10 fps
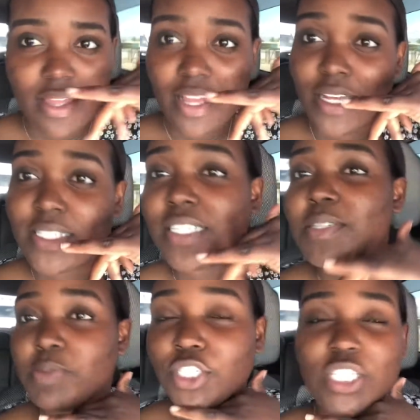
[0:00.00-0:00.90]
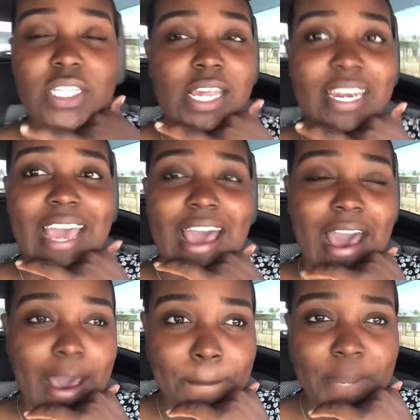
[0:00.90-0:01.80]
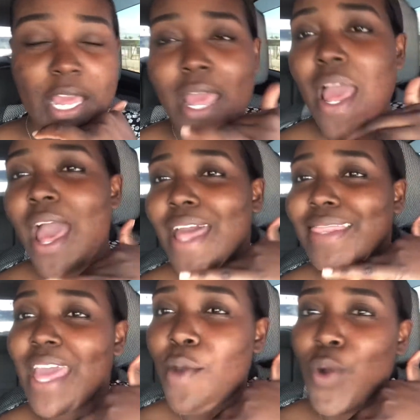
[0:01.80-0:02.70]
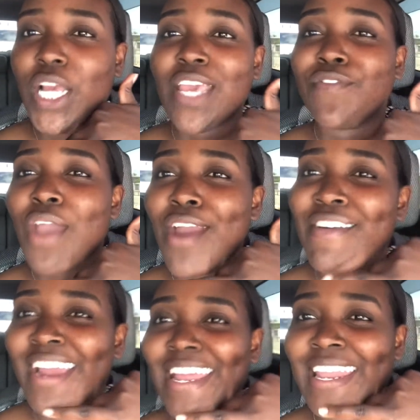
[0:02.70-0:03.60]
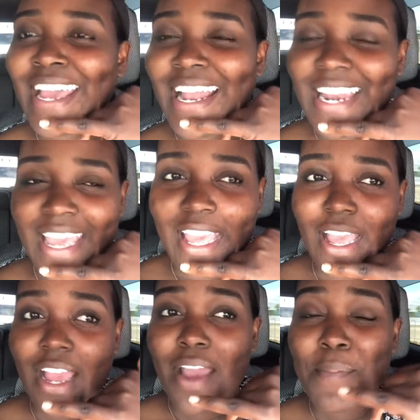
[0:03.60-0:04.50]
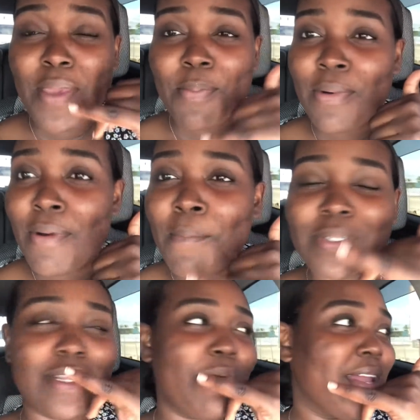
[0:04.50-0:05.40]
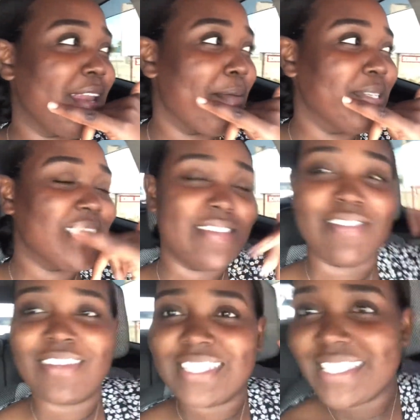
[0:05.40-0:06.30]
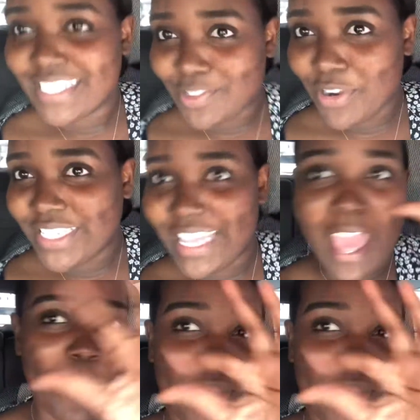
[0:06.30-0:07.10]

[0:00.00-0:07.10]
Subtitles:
suspicious on the app. They will give you a ring-a-ding-a-ling. People must have one day must still story time in